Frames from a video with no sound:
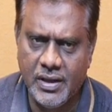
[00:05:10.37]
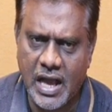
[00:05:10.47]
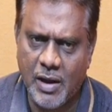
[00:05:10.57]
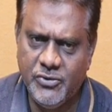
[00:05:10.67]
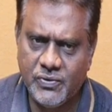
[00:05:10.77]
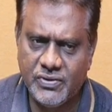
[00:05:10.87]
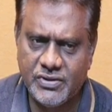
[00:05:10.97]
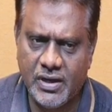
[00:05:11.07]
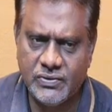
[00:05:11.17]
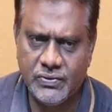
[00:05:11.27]
objectives
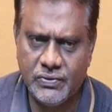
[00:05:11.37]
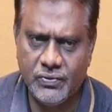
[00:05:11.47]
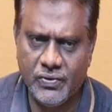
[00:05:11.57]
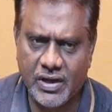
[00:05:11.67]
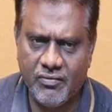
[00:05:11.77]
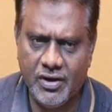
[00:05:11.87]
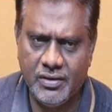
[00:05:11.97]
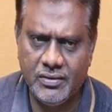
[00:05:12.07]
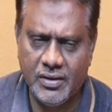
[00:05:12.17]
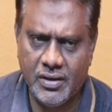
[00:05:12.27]
also to
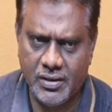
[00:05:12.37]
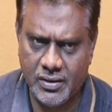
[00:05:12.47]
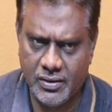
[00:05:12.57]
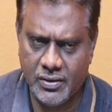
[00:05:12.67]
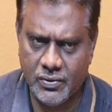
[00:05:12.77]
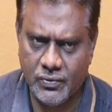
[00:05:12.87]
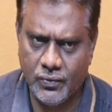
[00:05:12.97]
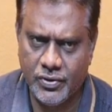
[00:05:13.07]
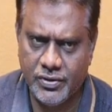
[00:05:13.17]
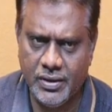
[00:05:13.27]
required to
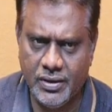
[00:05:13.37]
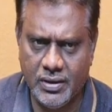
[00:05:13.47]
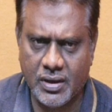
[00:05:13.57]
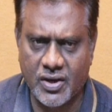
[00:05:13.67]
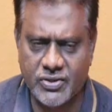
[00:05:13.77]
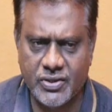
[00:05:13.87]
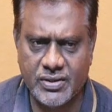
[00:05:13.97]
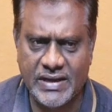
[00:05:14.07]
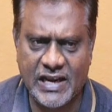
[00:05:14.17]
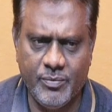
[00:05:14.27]
know the
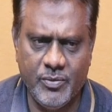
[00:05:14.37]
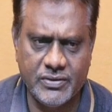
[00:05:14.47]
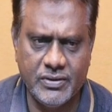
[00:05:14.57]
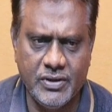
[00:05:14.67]
construction economics.